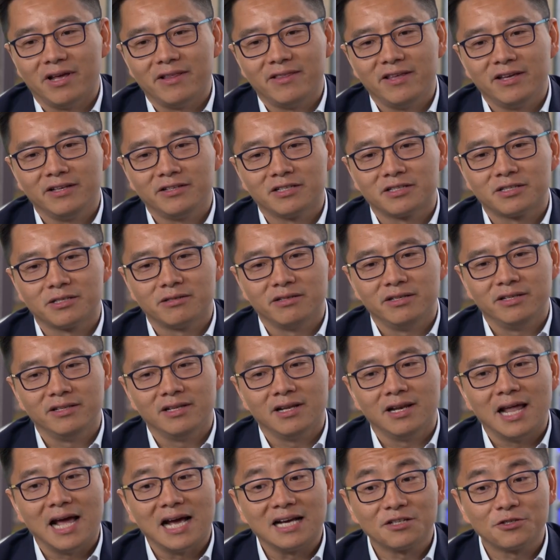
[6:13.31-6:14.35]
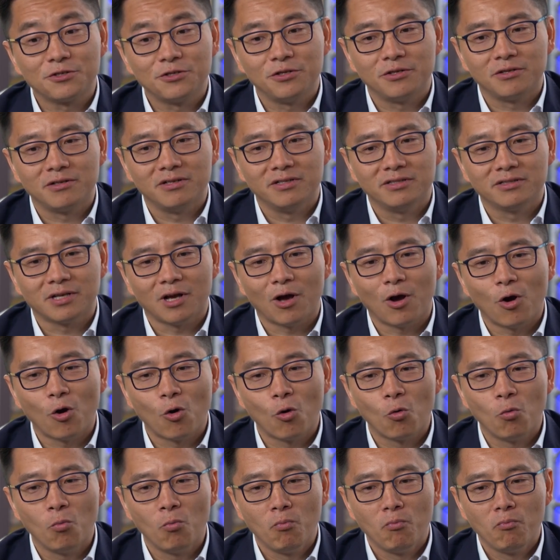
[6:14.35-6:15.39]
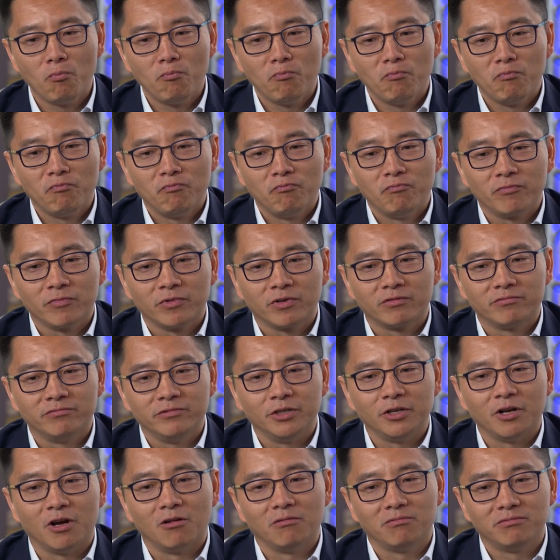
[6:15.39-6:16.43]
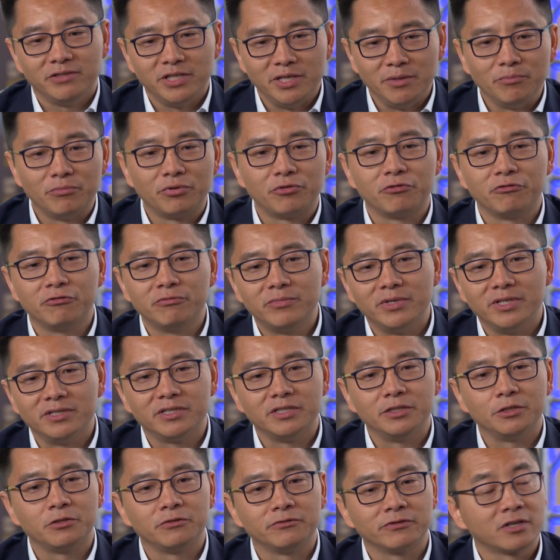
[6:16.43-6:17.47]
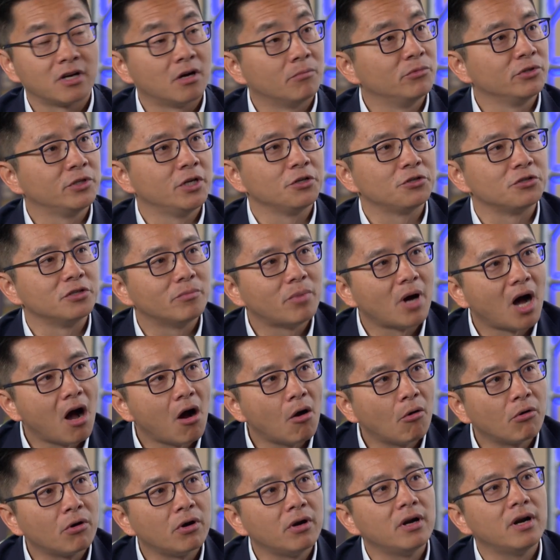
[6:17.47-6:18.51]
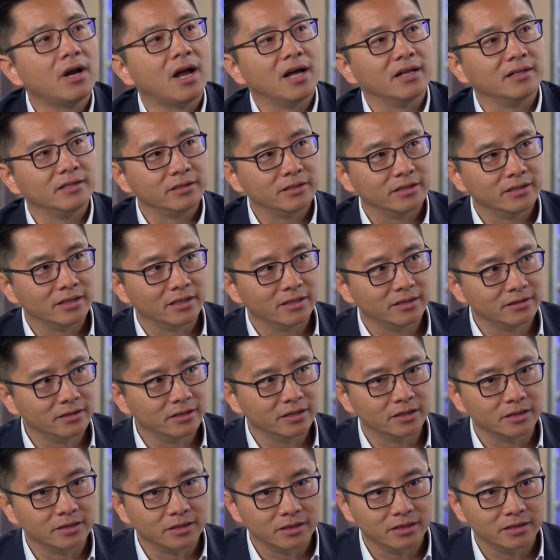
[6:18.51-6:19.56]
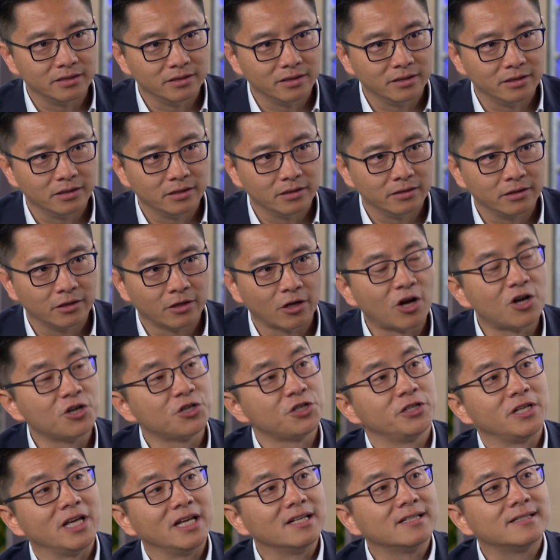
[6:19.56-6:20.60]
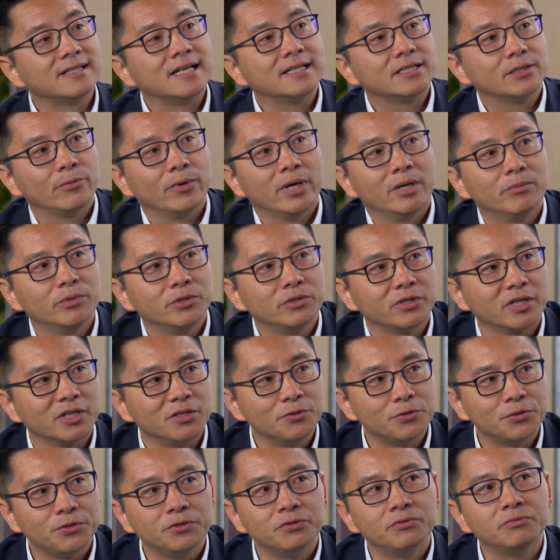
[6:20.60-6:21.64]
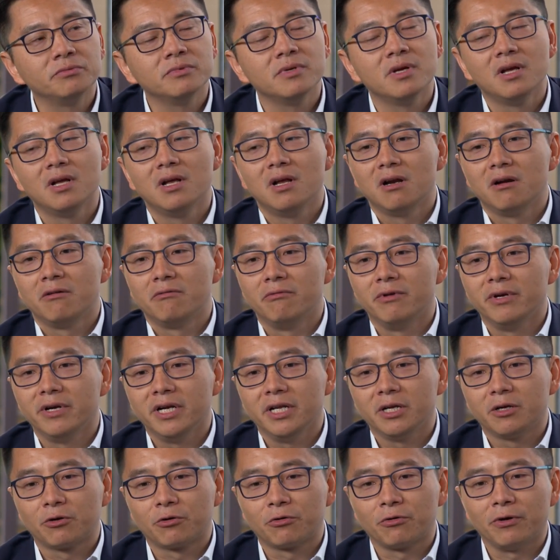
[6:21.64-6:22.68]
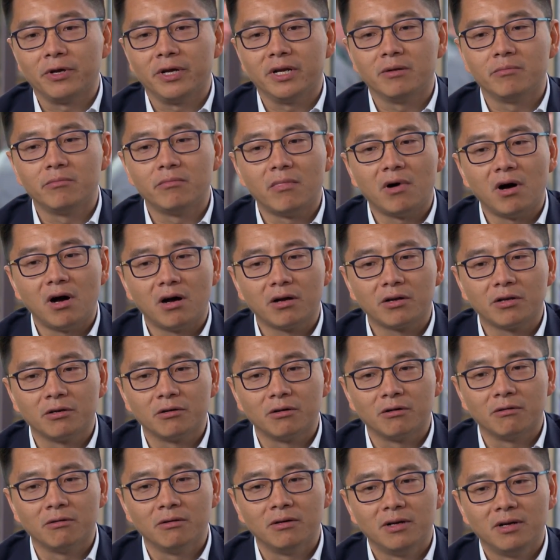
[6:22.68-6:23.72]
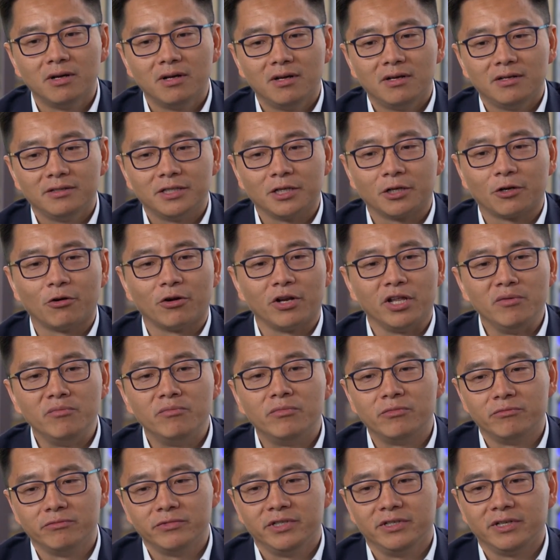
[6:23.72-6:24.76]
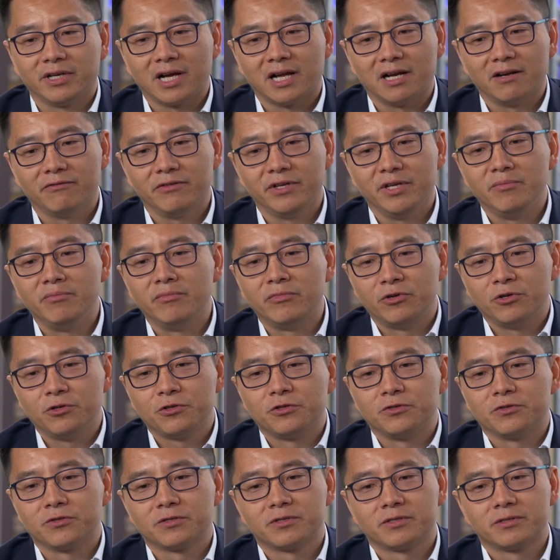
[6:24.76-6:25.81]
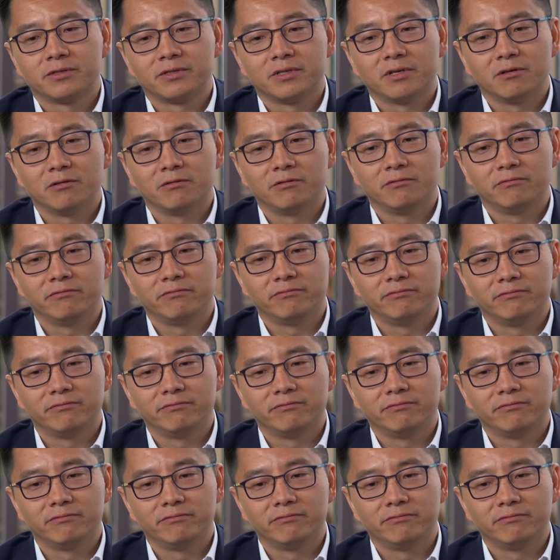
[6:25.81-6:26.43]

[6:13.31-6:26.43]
I think just in the last year, this whole improvements in terms of computational power and the large data sets we're able to consume really create a model. They call it kind of emergence. So